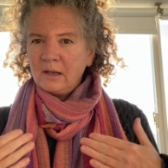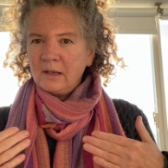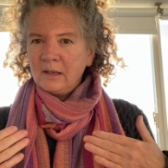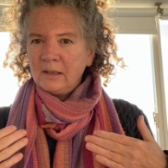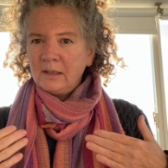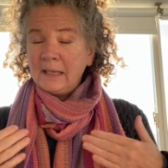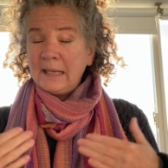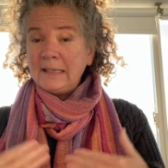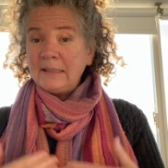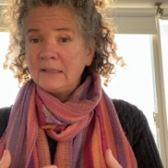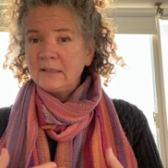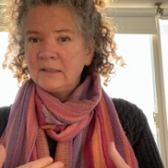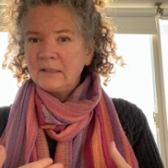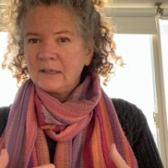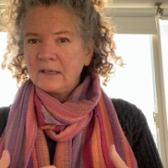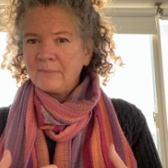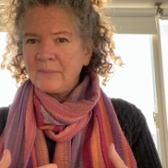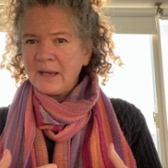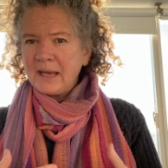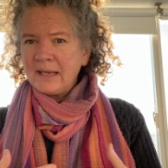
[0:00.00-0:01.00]
latent
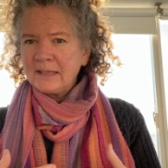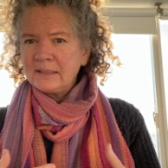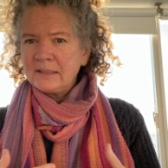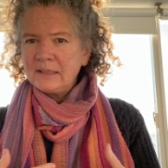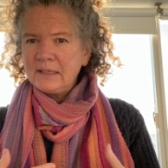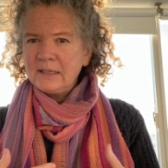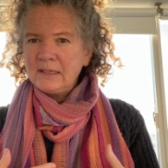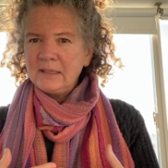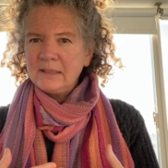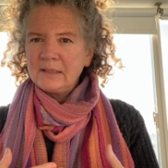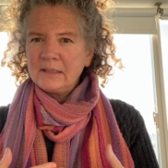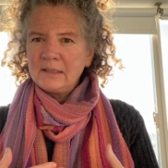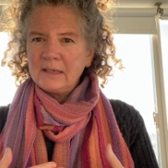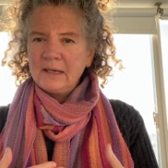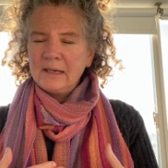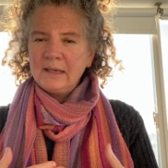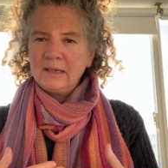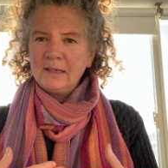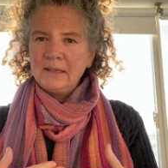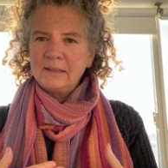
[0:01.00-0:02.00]
capacities,
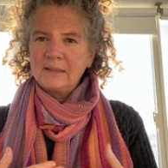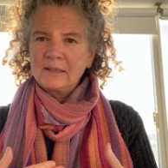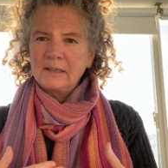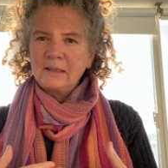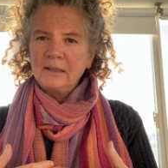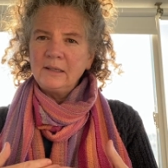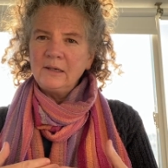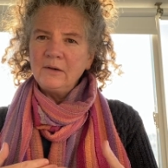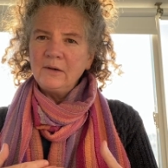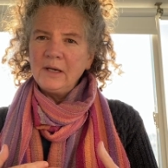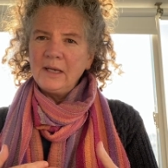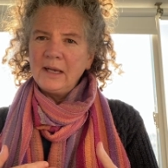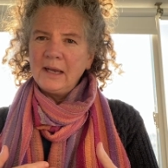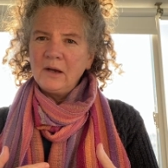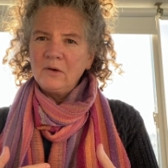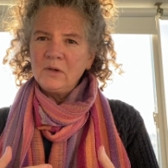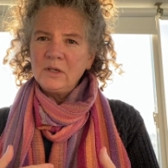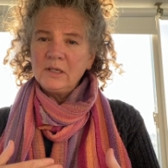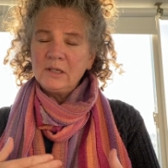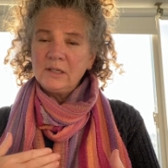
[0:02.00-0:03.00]
and it's clearing
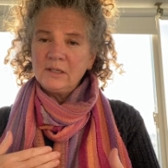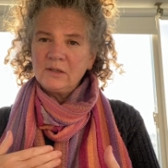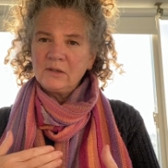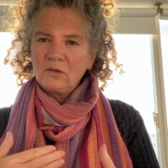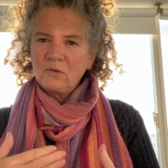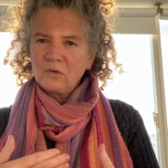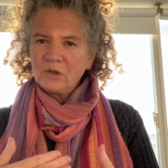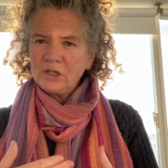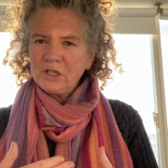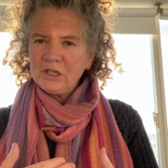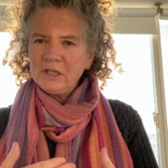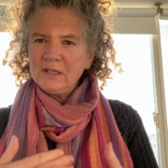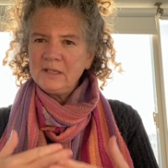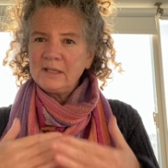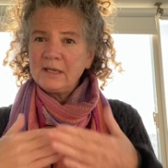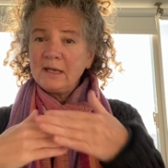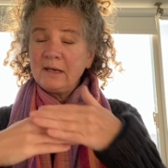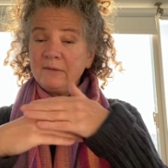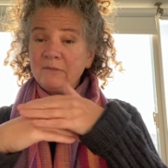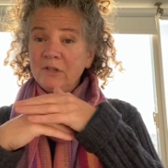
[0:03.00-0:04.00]
out distortions
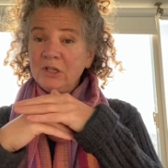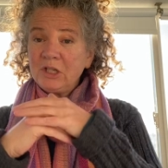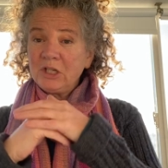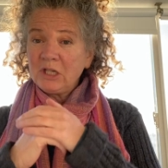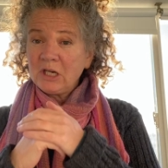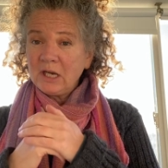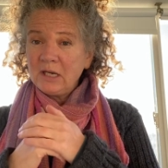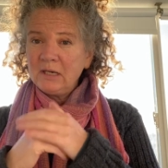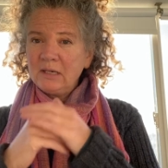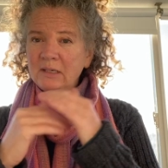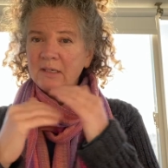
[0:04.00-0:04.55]
that have shut